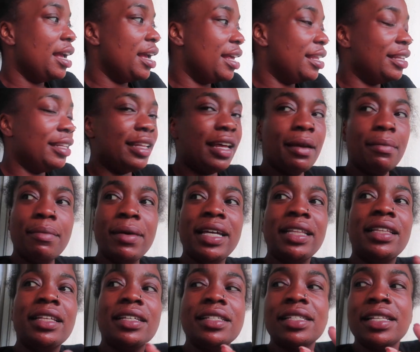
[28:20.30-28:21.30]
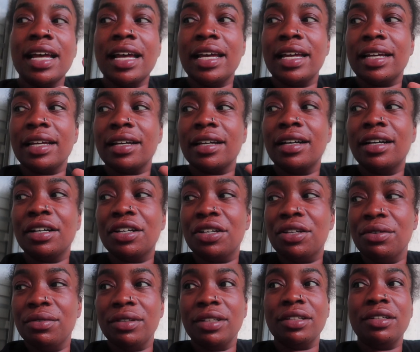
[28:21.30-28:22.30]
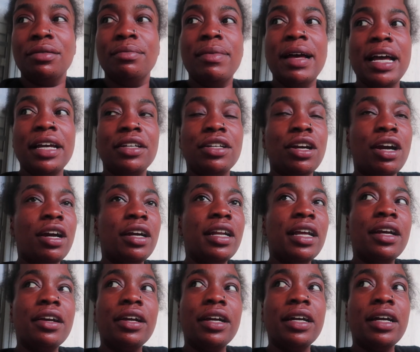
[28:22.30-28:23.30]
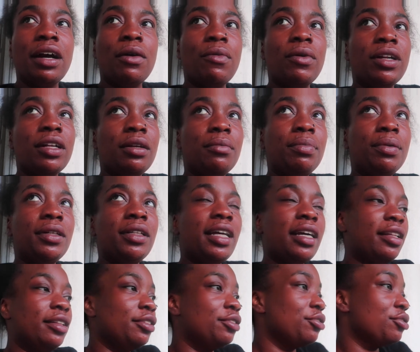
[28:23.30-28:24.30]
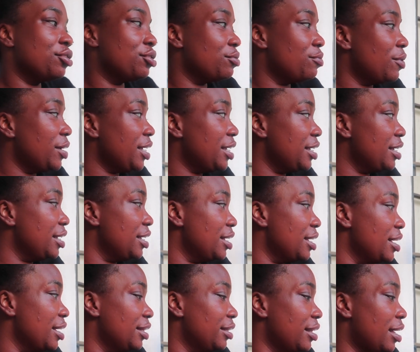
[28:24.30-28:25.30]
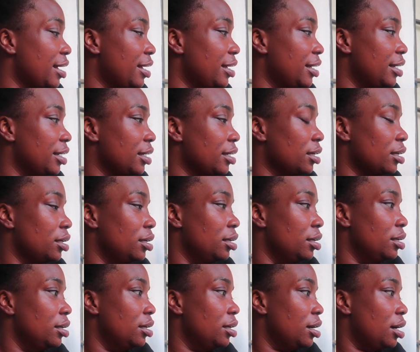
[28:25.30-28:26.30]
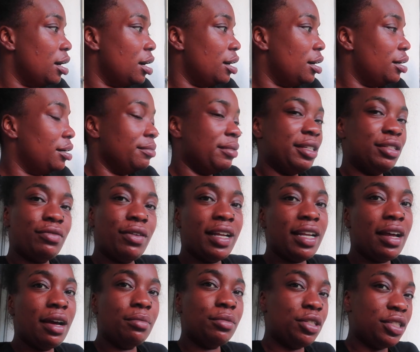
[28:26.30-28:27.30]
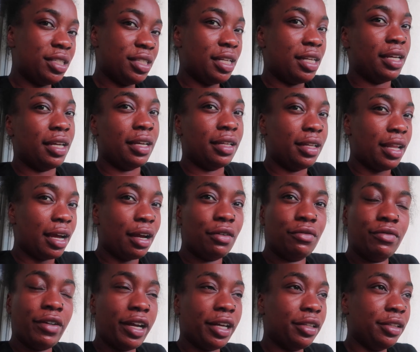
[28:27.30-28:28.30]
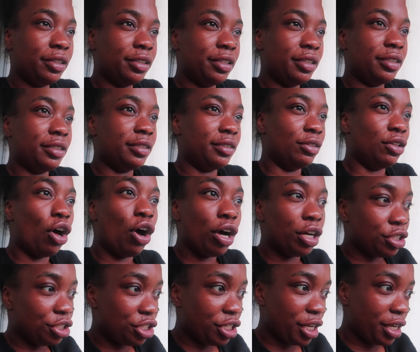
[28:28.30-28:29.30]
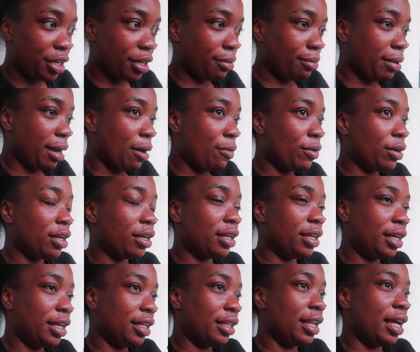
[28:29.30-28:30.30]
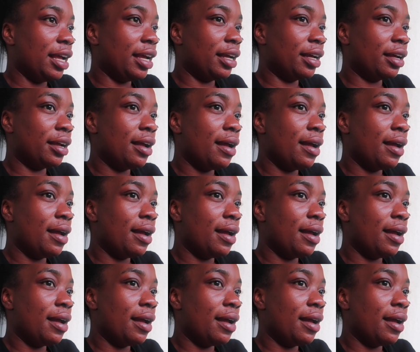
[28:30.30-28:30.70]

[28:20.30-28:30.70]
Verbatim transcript: and then like make this like a cute little backyard area. I wanted to put like a little swing and like, um, cause right now I'm just sitting in like a regular lawn chair, but I wanted to get like